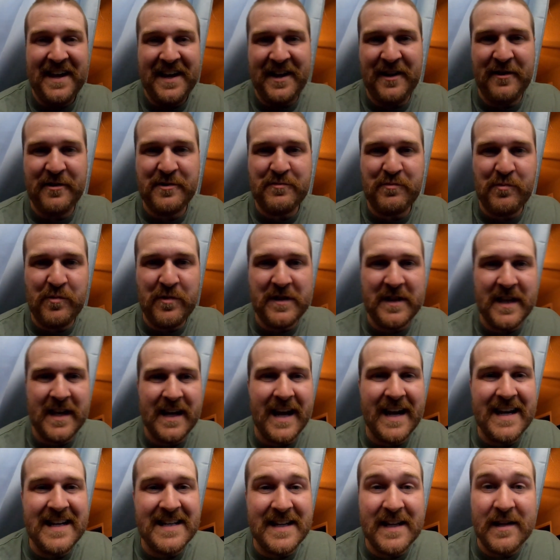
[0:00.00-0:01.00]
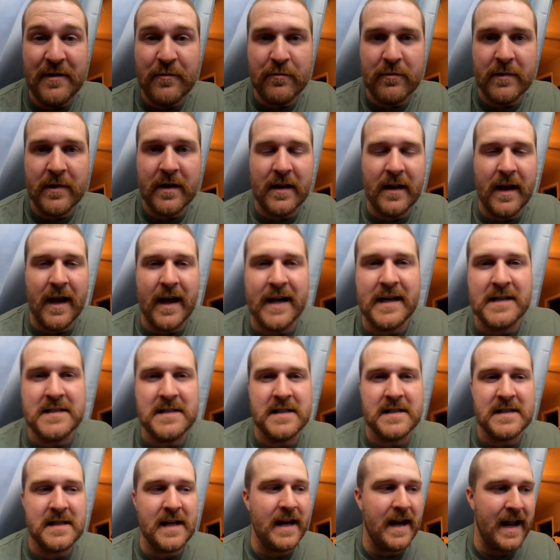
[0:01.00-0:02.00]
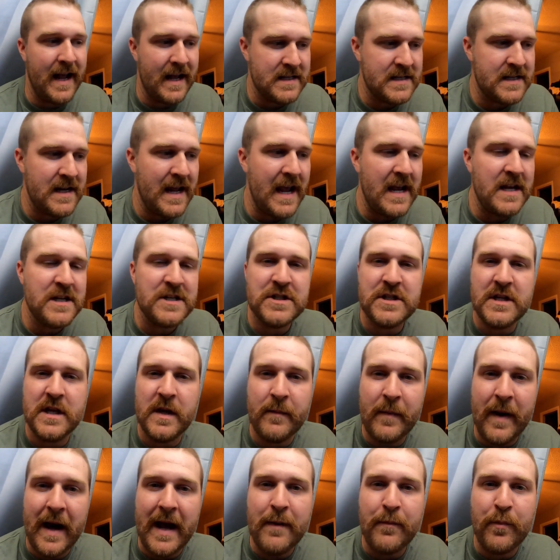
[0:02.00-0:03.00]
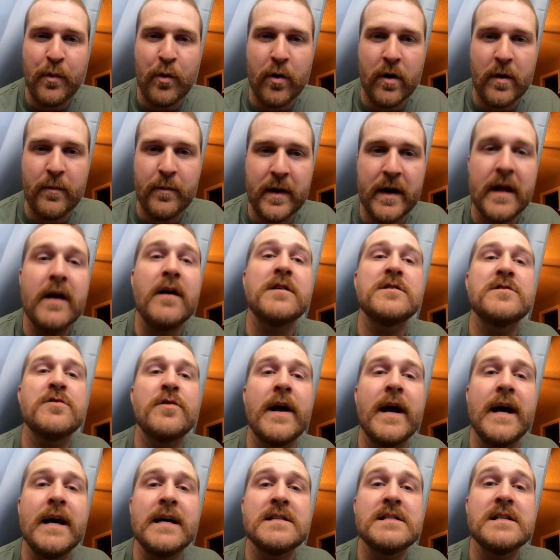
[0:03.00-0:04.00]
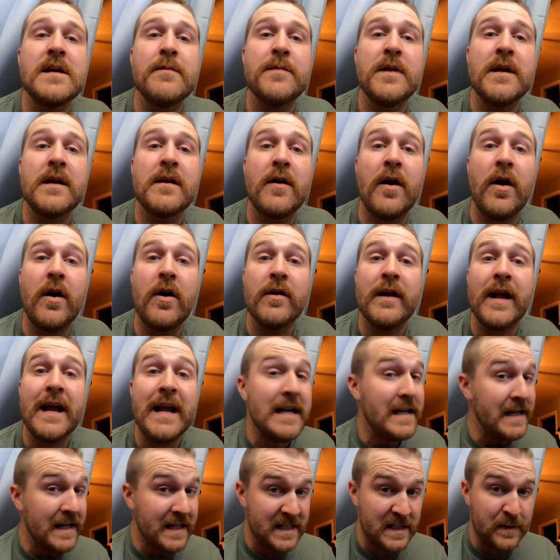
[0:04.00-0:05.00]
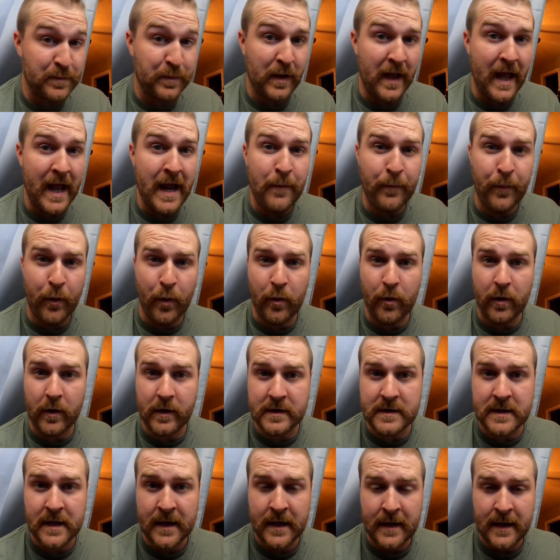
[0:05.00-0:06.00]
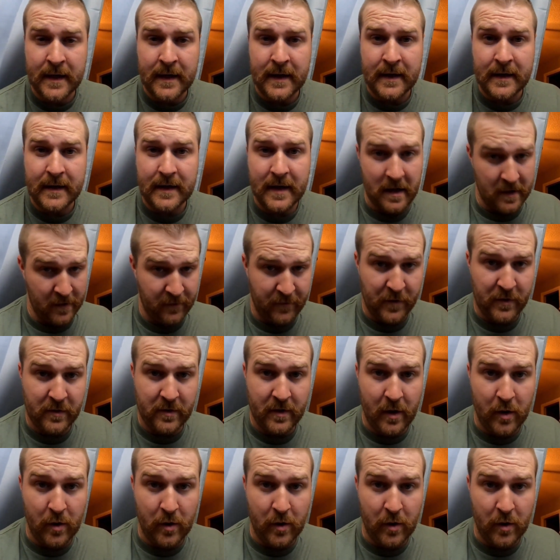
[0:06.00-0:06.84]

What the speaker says: here's one thing I didn't realize is it has an HDMI port, but it also has something called a display port. Now, if you're